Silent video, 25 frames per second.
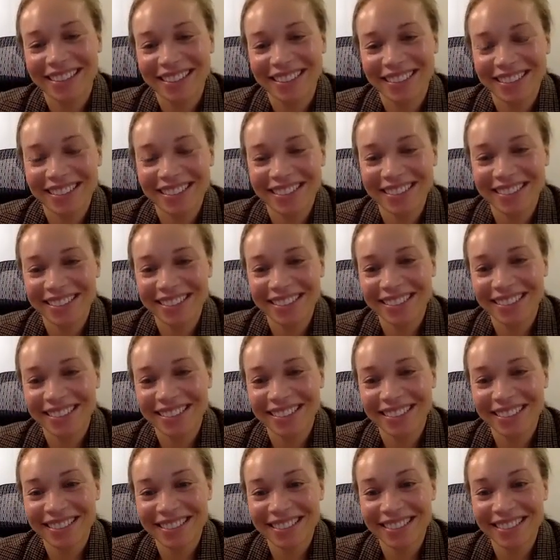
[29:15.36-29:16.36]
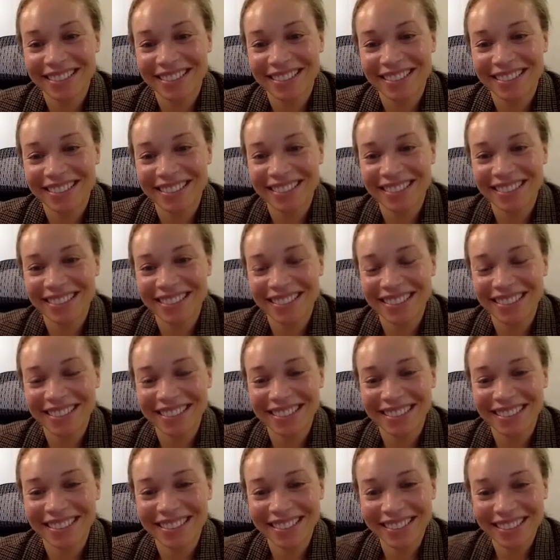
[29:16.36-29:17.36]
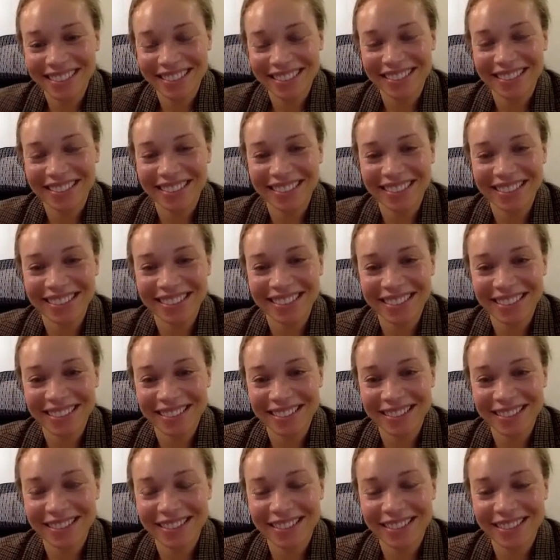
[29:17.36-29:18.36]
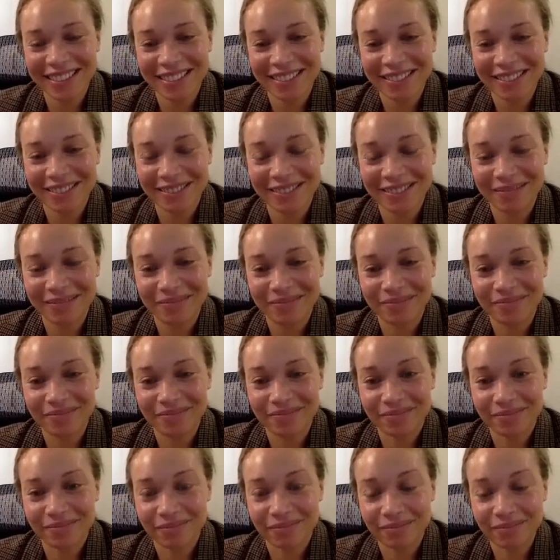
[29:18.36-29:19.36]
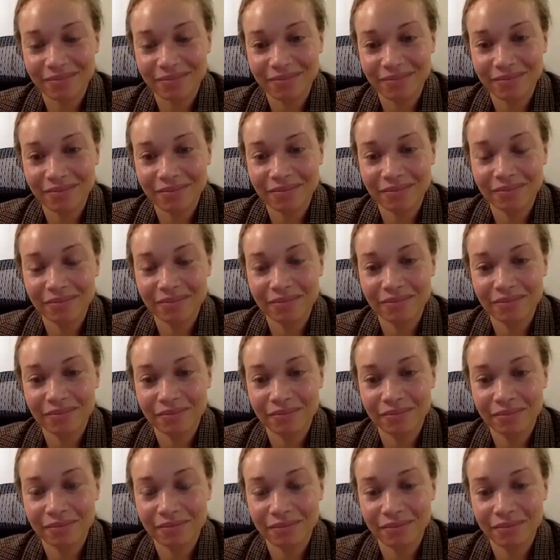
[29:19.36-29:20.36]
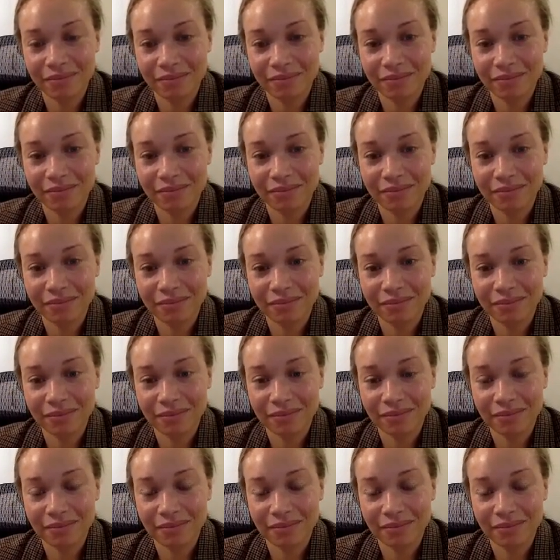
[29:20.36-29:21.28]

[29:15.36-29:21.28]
(silent)